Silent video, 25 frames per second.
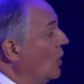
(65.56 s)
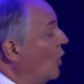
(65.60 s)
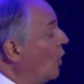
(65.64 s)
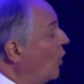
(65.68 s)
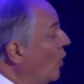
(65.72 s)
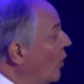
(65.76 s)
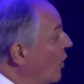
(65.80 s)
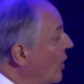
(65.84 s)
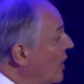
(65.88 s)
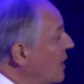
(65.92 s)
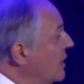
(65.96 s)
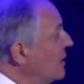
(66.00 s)

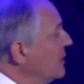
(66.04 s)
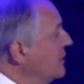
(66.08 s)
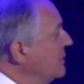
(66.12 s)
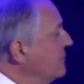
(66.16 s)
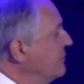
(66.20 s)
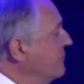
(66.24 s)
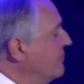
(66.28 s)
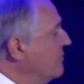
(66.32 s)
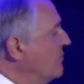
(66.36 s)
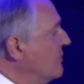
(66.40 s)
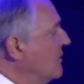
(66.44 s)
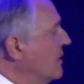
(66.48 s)
or
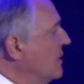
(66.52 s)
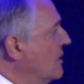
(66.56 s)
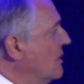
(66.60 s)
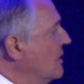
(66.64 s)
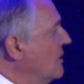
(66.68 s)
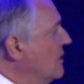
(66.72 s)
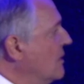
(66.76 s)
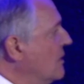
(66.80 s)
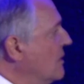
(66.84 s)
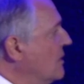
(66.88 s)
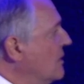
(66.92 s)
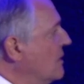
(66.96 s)

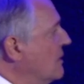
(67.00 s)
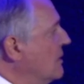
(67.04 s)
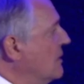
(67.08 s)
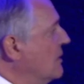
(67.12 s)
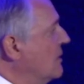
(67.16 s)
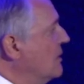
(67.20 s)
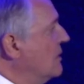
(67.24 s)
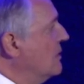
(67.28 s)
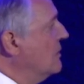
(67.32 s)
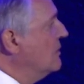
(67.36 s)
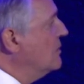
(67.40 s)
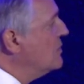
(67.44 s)

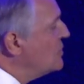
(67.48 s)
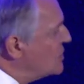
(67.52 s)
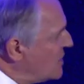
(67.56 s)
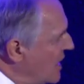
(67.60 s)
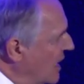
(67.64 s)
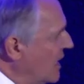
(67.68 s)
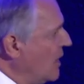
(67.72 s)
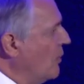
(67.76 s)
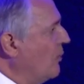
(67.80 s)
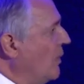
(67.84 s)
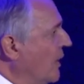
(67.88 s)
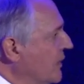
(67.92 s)
to
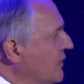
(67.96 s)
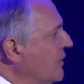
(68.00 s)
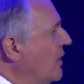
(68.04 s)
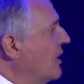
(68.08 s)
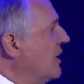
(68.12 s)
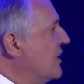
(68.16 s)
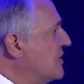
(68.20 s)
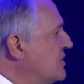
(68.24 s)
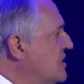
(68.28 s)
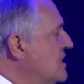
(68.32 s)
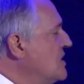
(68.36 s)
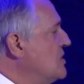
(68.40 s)
sell a
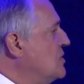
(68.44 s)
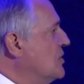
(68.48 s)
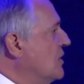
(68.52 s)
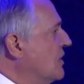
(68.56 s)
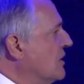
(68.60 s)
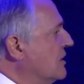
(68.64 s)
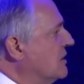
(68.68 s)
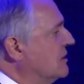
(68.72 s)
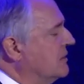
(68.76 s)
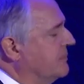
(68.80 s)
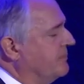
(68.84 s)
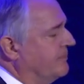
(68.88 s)
$1
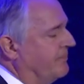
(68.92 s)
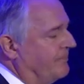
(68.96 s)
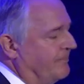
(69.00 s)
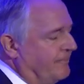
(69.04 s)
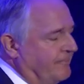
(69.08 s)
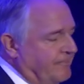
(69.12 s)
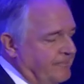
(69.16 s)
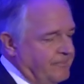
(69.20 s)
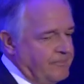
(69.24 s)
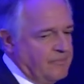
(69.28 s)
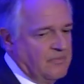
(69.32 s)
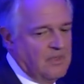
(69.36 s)
t-shirt
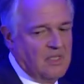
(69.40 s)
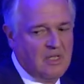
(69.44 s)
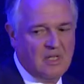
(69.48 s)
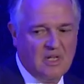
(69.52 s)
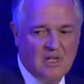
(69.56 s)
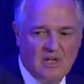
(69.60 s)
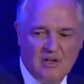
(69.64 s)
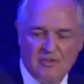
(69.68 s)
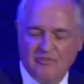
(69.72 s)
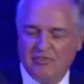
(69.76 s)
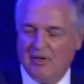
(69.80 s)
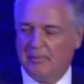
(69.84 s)

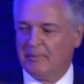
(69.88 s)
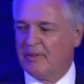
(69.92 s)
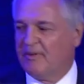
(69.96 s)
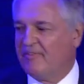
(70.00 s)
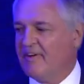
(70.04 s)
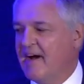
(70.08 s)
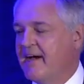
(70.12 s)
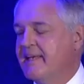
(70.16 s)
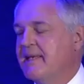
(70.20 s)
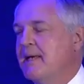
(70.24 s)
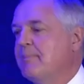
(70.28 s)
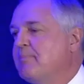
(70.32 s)
from the
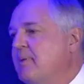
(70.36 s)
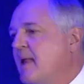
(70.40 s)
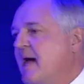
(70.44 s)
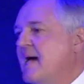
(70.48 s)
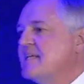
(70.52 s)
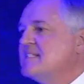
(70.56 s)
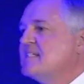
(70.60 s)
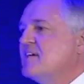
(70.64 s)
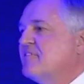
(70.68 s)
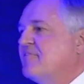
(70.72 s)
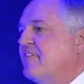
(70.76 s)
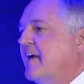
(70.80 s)
Rana
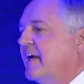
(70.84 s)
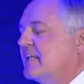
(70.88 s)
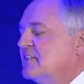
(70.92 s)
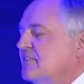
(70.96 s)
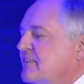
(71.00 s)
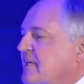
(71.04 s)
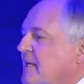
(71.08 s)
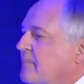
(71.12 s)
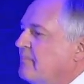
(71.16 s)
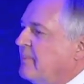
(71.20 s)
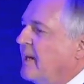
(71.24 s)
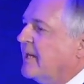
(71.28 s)
Plaza
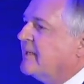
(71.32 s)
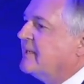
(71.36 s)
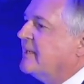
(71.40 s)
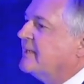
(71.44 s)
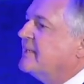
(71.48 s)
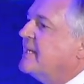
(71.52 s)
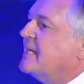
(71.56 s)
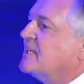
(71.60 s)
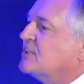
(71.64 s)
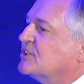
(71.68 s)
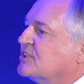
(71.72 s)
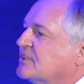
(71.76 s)
factory in
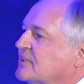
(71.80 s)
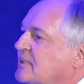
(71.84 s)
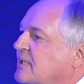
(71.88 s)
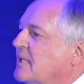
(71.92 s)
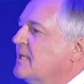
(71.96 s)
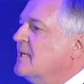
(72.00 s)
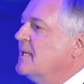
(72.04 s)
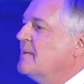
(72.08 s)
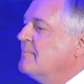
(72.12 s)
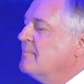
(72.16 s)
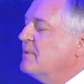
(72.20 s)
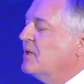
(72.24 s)
Bangladesh
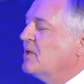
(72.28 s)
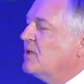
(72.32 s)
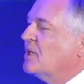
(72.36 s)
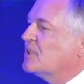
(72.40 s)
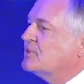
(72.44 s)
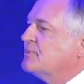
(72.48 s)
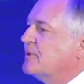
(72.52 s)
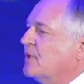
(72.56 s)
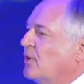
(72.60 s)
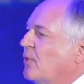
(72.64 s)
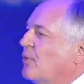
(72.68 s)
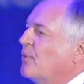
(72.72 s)
because
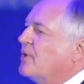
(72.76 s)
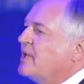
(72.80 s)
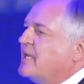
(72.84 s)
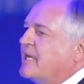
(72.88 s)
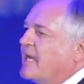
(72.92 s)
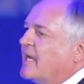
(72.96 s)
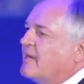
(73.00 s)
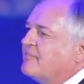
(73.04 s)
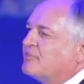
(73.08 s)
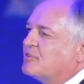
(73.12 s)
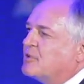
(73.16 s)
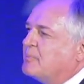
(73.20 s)
we only
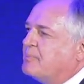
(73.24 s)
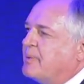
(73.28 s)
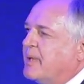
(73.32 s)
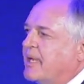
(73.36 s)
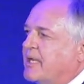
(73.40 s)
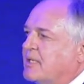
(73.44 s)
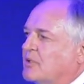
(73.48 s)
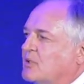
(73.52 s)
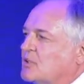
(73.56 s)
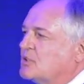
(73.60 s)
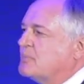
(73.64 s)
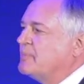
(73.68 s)
have to pay
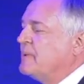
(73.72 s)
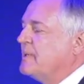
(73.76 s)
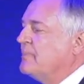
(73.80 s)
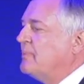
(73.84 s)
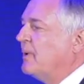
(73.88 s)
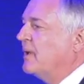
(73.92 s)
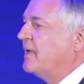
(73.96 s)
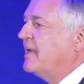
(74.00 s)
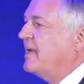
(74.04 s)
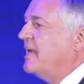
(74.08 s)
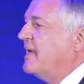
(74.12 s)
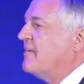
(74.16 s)
those
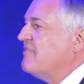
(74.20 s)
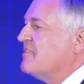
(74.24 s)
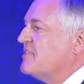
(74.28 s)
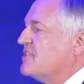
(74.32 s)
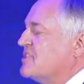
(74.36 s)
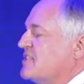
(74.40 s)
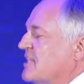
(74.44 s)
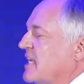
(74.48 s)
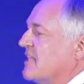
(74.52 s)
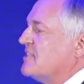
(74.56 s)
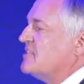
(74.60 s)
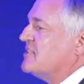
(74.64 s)
people 11
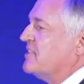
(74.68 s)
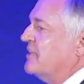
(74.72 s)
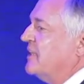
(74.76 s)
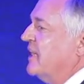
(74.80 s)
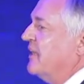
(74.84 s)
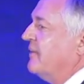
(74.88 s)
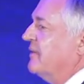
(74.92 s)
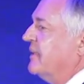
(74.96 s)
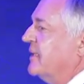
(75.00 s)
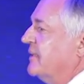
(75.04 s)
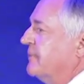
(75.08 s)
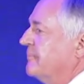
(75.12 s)
cents an
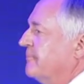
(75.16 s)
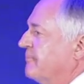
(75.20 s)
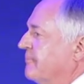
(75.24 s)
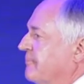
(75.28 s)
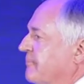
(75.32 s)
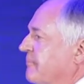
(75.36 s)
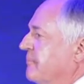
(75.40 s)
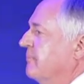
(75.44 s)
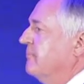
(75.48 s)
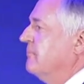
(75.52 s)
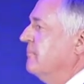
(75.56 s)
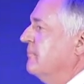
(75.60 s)
hour.
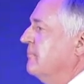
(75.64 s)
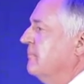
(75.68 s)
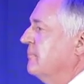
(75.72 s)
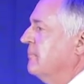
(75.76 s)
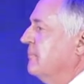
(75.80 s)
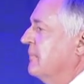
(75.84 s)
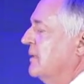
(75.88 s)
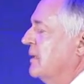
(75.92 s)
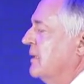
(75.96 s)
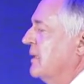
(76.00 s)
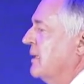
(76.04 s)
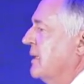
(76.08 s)

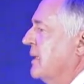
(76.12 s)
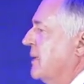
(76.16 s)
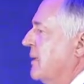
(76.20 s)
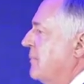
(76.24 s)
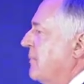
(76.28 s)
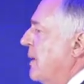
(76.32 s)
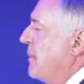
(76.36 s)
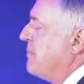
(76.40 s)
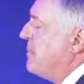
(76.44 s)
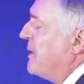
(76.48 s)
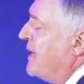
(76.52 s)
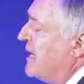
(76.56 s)

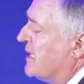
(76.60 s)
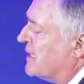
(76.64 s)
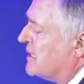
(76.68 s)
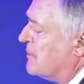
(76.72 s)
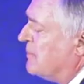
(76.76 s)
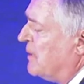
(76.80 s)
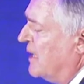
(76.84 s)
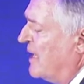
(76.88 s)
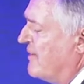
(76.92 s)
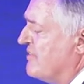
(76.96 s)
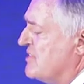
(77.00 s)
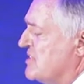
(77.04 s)
By paying them
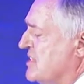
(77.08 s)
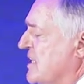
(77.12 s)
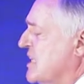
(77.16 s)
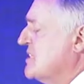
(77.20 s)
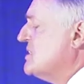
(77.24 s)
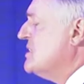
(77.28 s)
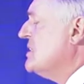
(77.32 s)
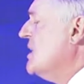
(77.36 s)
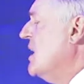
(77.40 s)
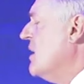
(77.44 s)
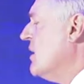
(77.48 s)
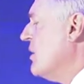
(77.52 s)
11 cents
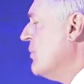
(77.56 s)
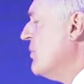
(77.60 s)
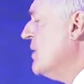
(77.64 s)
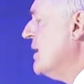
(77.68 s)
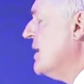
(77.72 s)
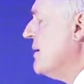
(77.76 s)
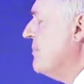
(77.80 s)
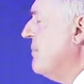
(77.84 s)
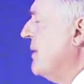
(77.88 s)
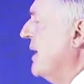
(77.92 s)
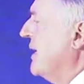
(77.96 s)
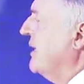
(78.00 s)
an hour, we
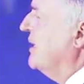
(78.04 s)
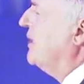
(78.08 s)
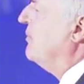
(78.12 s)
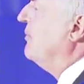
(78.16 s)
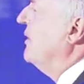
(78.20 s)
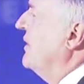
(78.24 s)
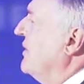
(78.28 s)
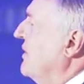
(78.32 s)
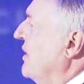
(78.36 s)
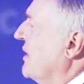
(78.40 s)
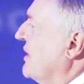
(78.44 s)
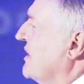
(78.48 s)
can buy our
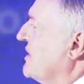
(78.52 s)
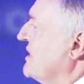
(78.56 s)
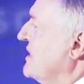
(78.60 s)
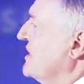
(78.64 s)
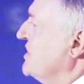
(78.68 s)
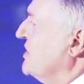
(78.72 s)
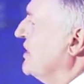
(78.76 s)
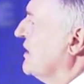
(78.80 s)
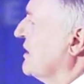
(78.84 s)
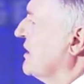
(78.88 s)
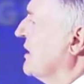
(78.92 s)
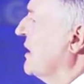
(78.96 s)
$1
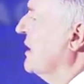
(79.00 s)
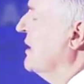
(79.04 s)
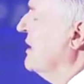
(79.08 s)
t-shirt.